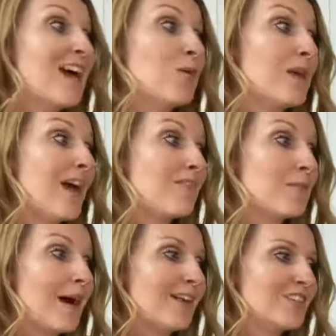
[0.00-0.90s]
We have the
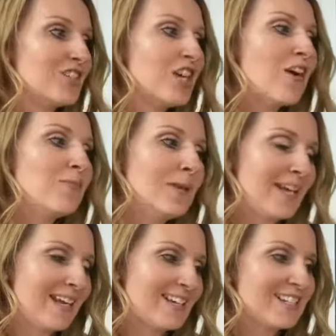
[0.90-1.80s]
biology of
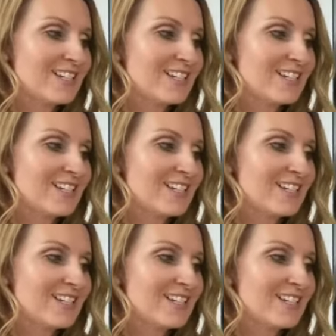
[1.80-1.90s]
bananas,